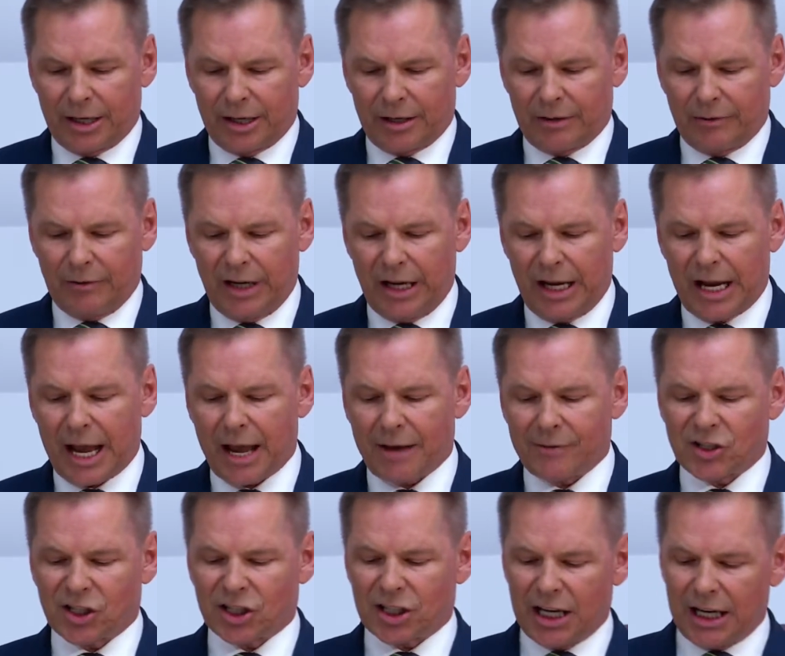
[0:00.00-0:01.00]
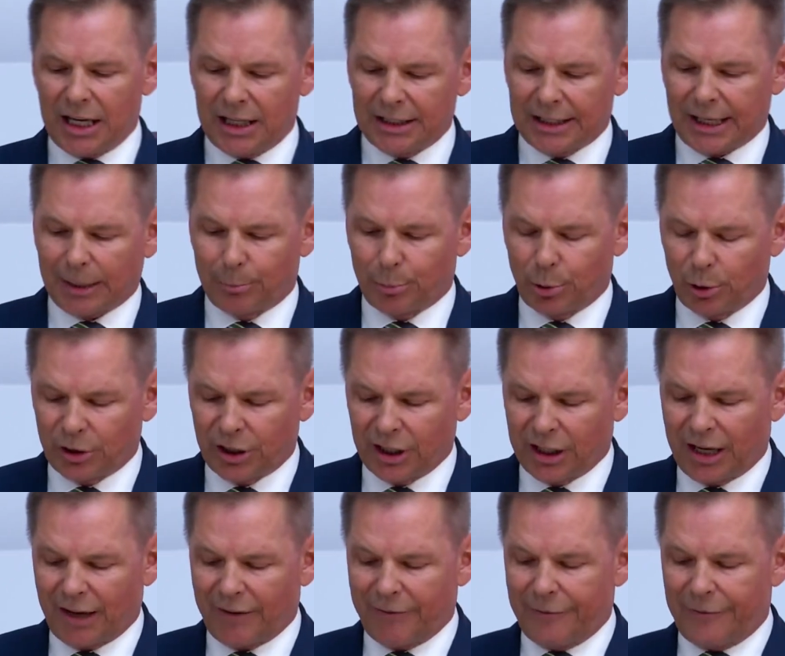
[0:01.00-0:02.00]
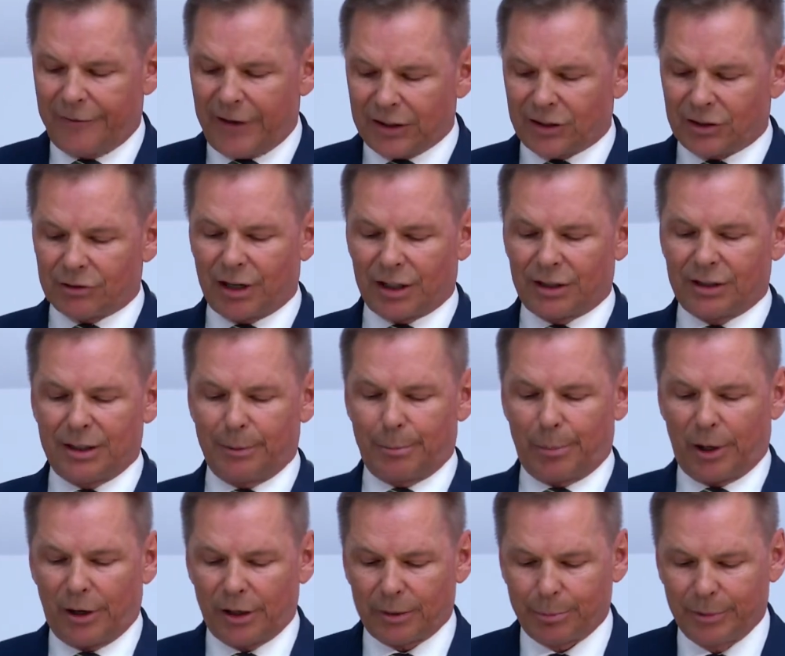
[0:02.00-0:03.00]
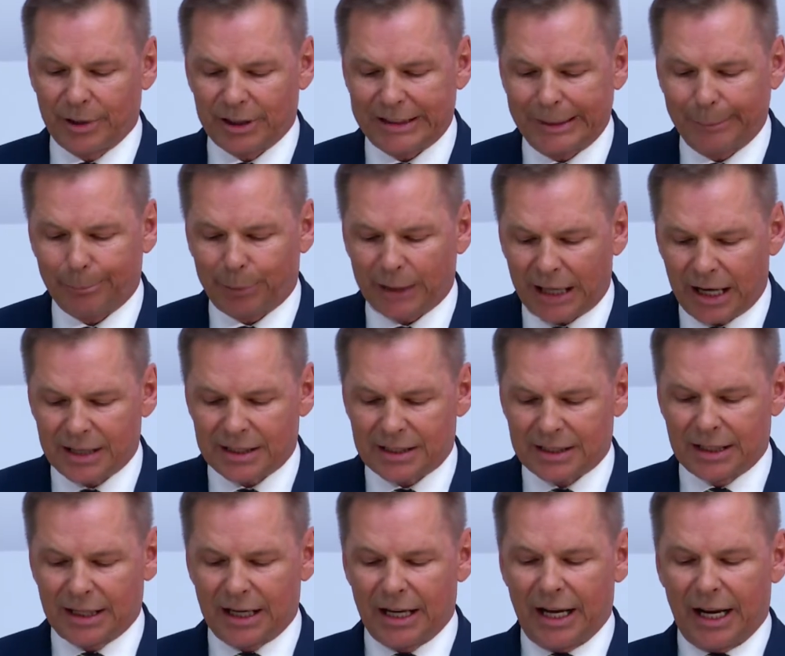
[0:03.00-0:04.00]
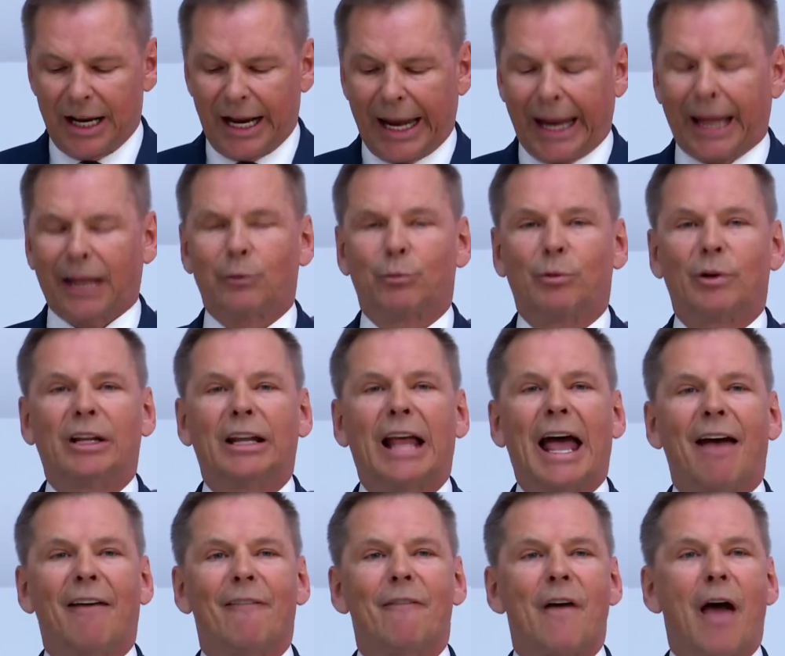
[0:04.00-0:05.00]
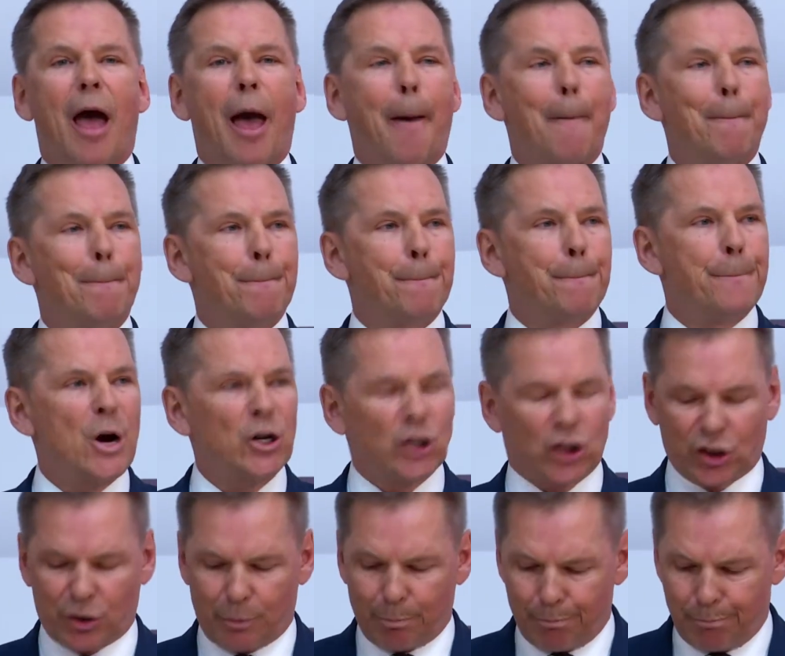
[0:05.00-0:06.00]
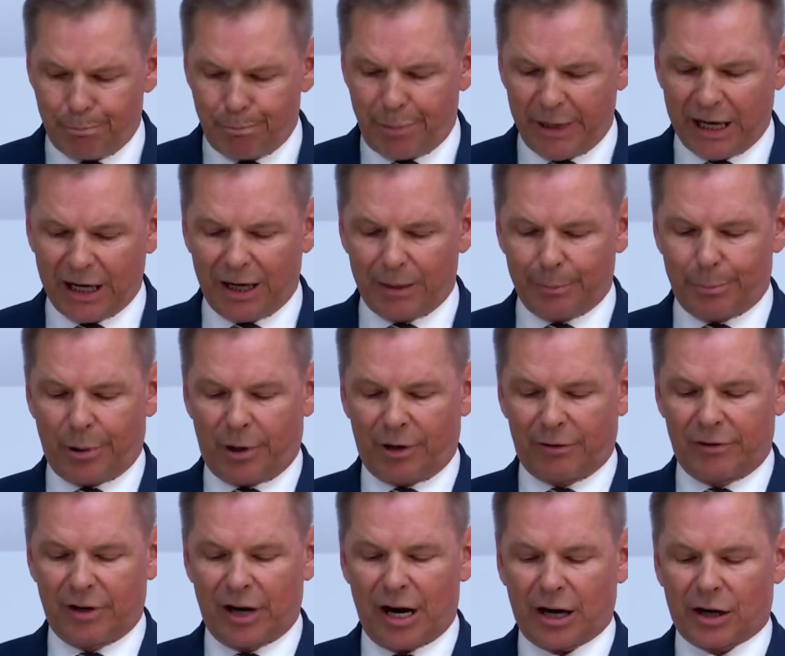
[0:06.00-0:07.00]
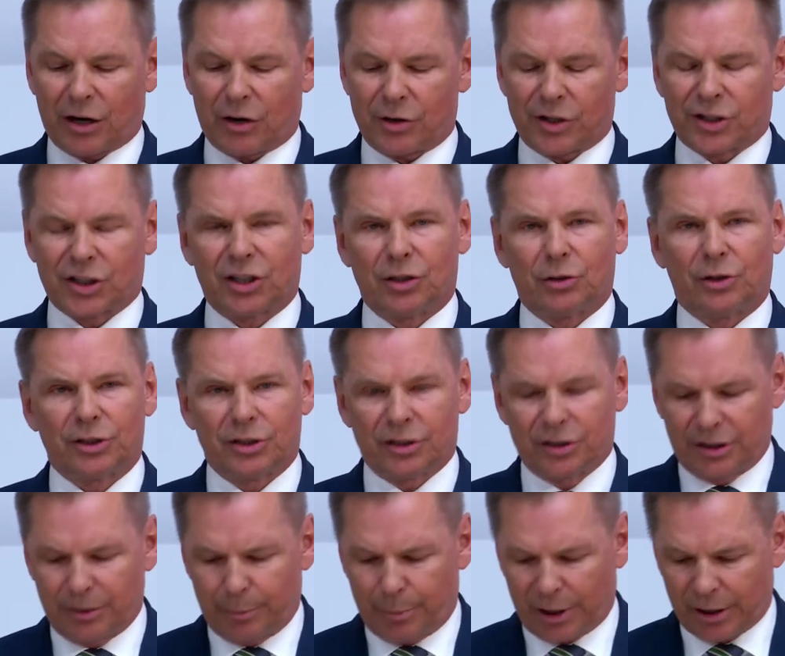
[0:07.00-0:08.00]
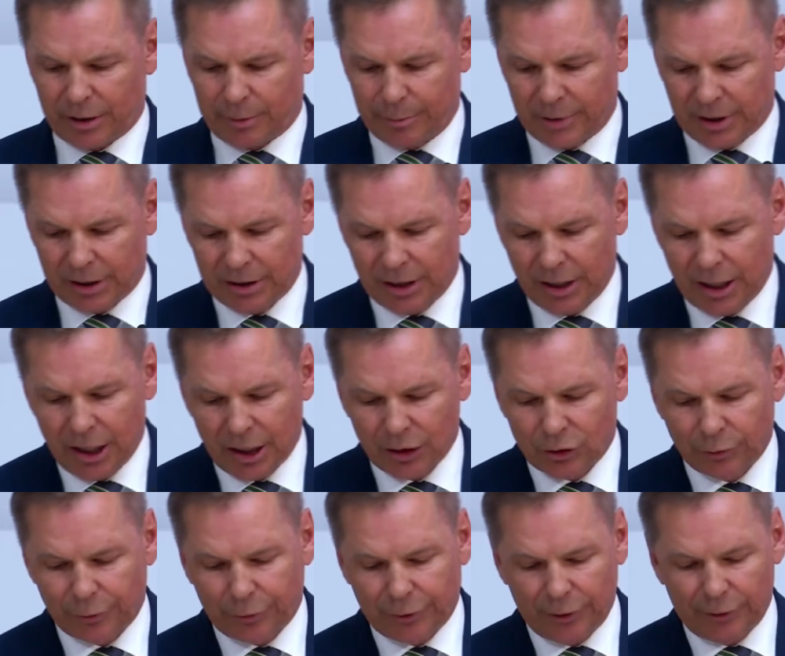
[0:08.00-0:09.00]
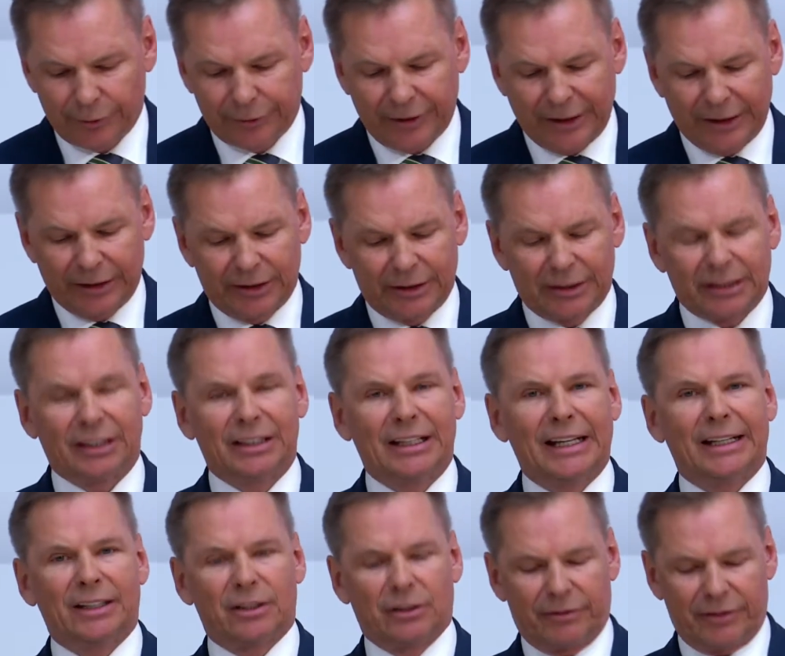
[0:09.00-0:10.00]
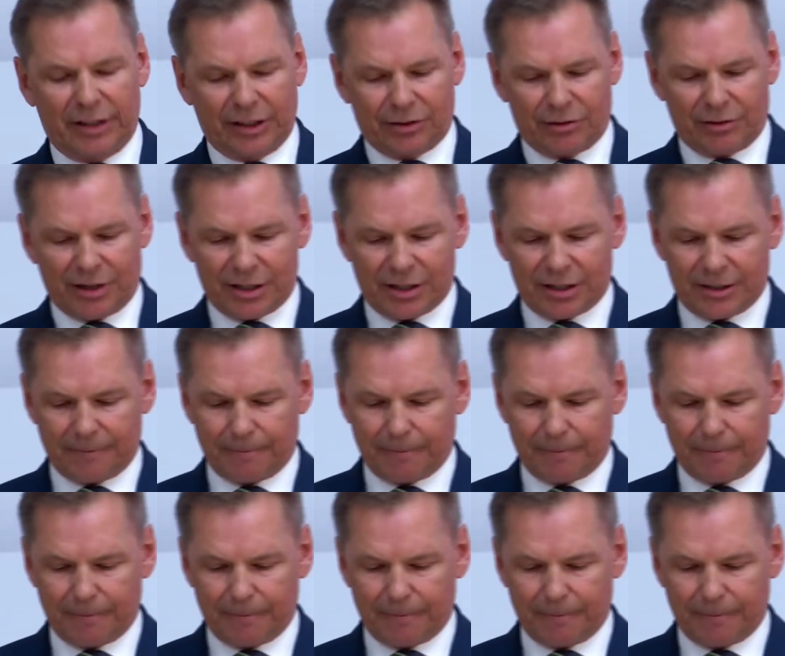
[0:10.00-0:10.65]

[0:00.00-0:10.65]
we have seen that putting a veteran department in place, it will have a much bigger power across the other department to fulfill the need of veterans.